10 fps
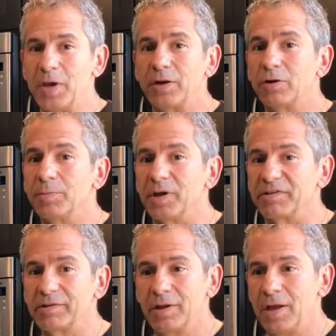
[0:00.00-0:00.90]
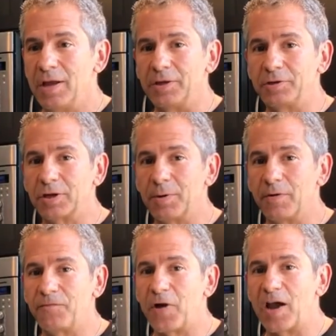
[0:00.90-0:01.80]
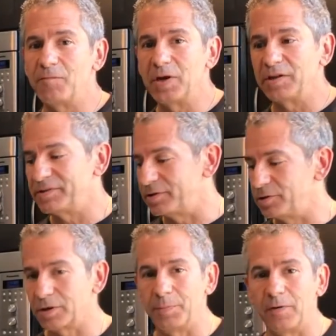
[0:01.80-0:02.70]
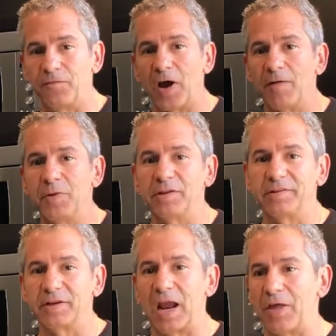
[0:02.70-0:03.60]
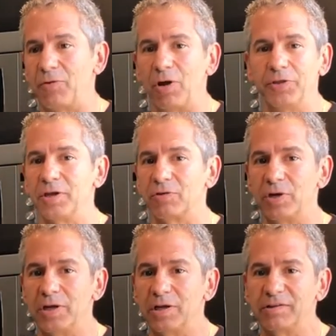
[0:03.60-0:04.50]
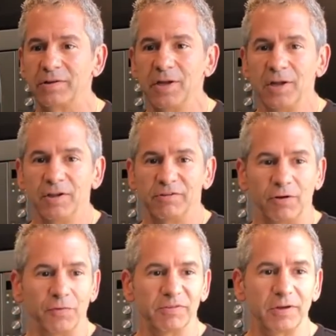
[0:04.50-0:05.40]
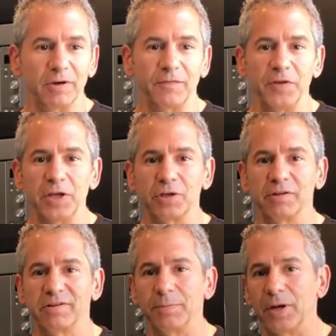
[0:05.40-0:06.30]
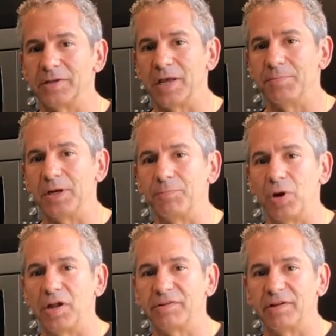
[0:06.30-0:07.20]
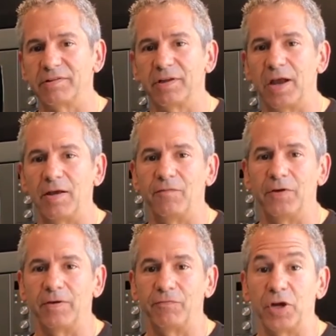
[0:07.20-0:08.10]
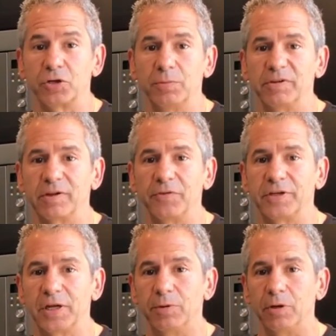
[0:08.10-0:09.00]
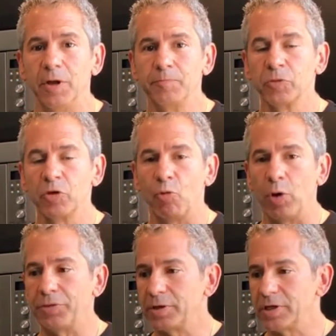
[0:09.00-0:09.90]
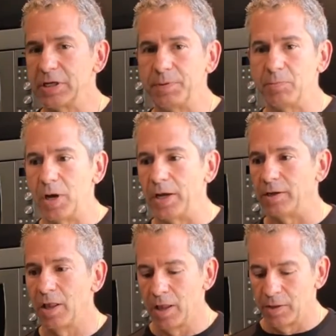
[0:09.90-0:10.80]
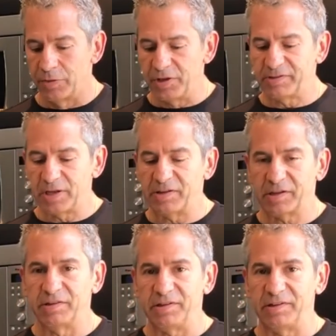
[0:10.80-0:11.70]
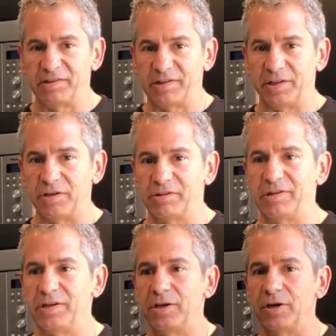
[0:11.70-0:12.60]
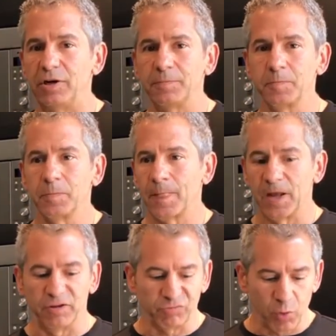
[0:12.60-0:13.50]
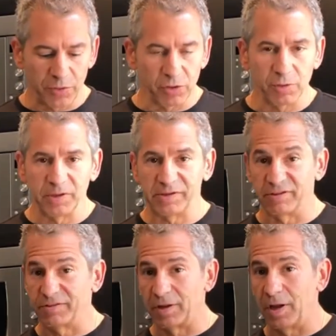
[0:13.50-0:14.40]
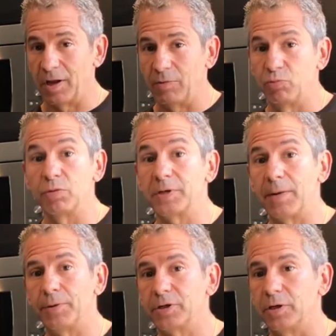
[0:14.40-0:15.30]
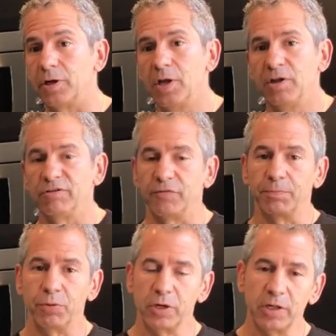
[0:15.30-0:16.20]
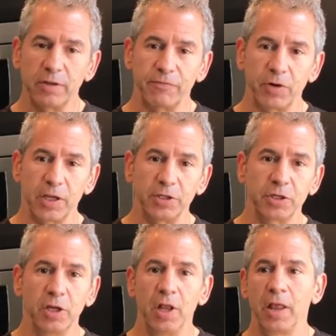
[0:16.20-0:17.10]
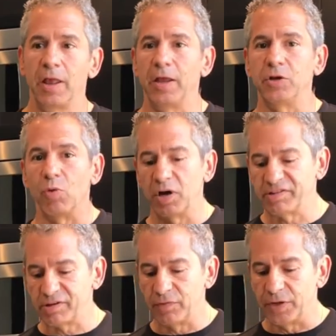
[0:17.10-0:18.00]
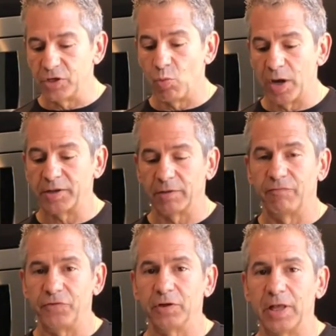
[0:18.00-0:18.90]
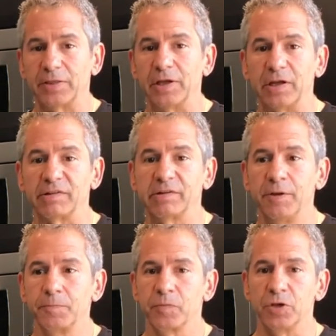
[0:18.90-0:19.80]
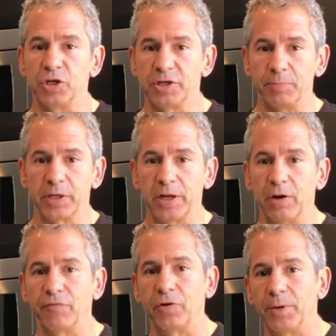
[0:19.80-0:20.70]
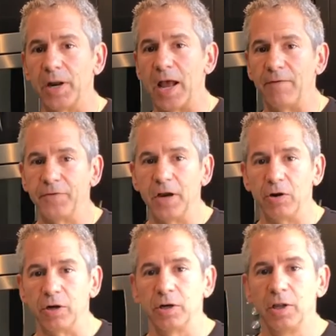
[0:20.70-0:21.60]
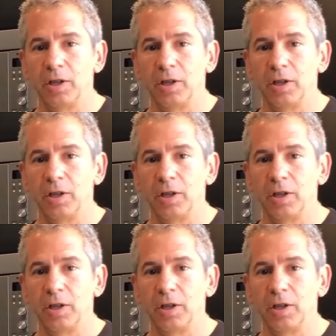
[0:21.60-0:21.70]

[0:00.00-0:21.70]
made hummus. It took about 5 minutes. It took about 5 minutes to gather all the ingredients. So from start to finish, this is about a 10-minute process to have fresh hummus on the table. One thing to keep in mind, this nice consistency that you see here is when the hummus is room temperature. So if you put it in the fridge and you want to serve it and you want it to feel like this, you need to bring it out for about a half an hour